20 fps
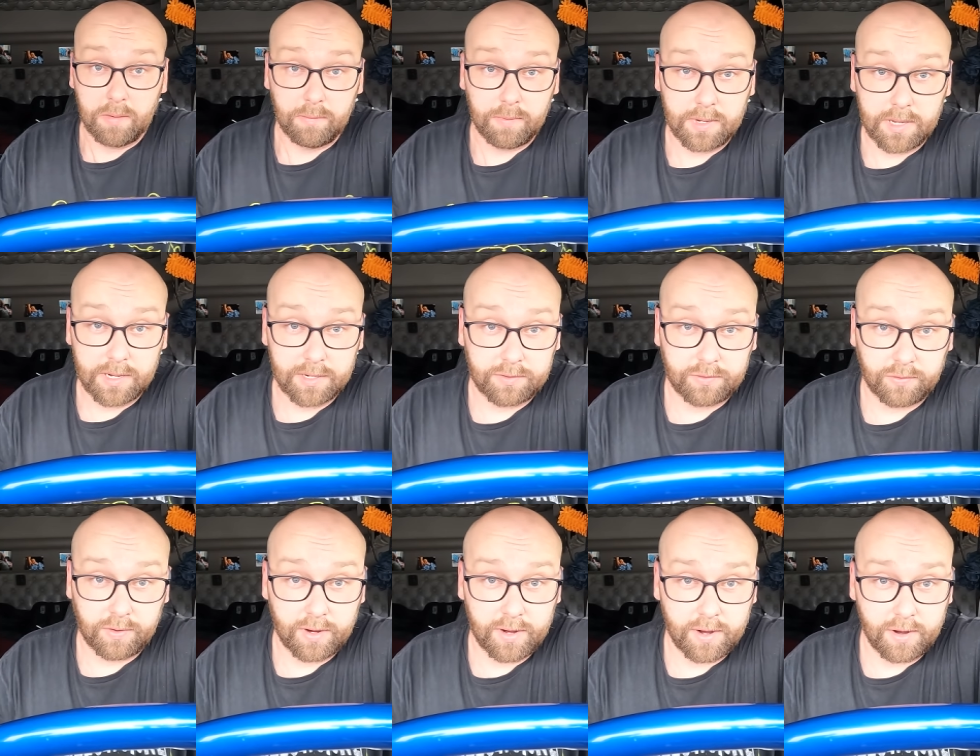We gotta
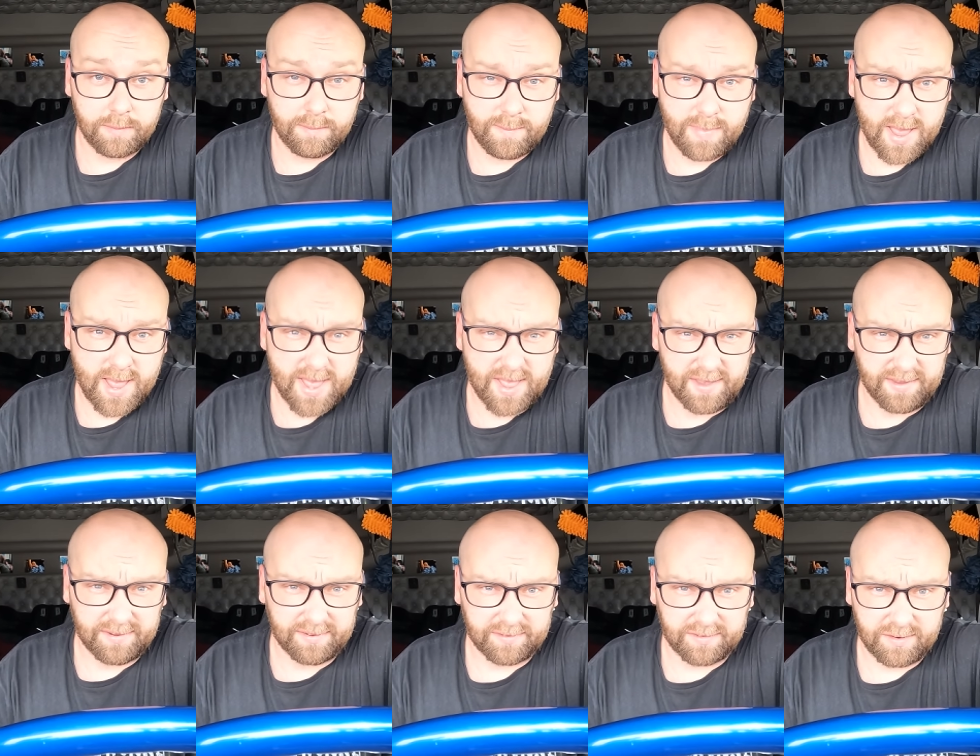try our
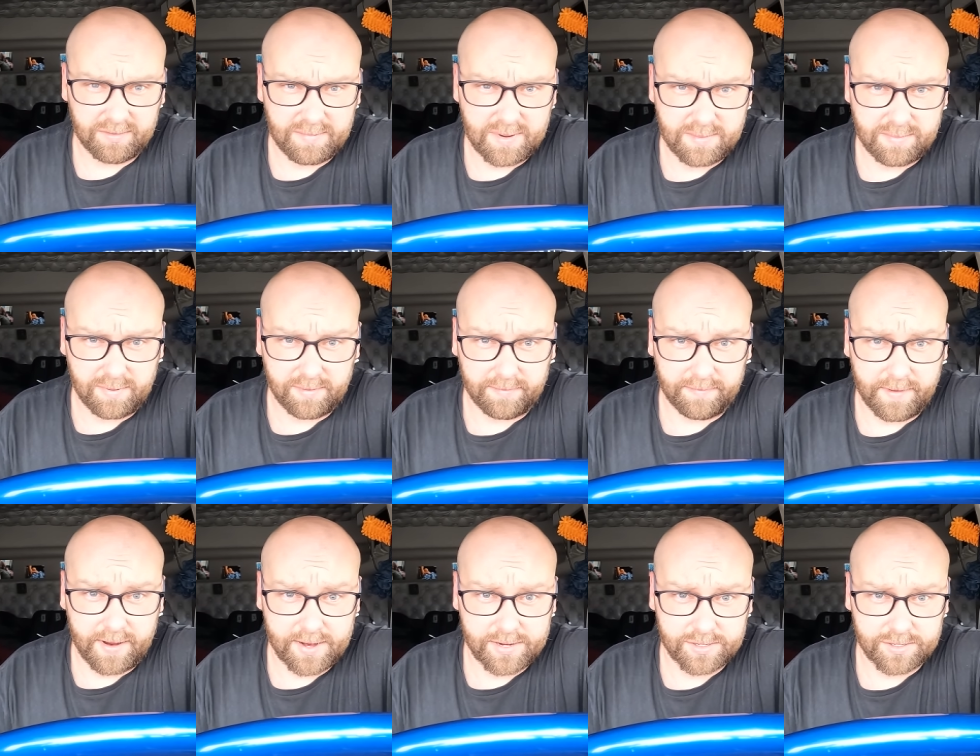best to be
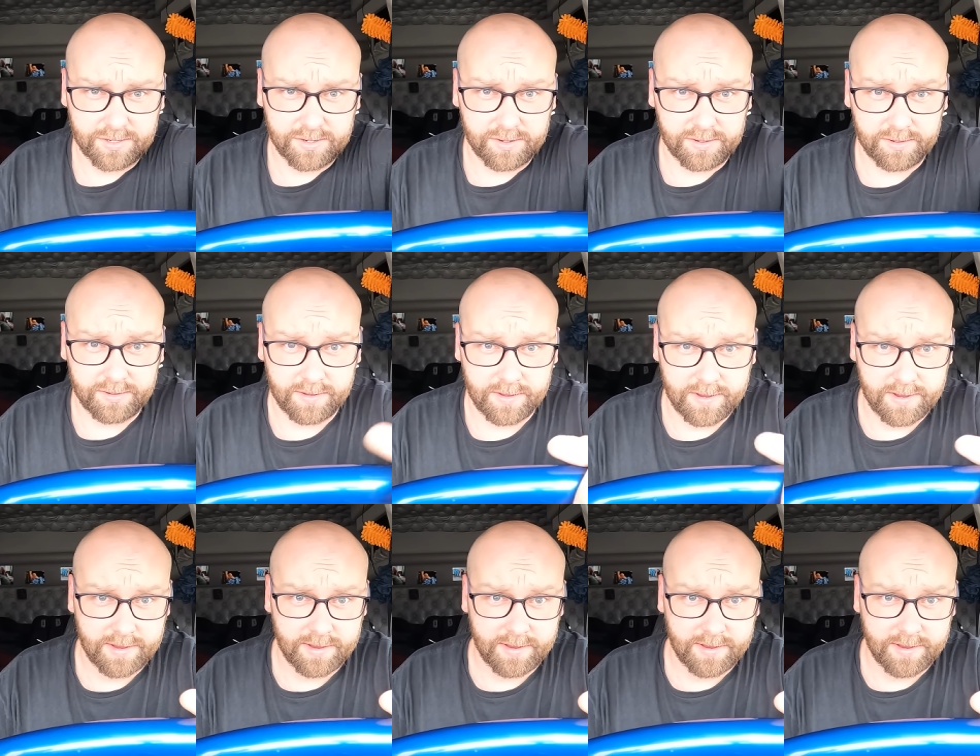professional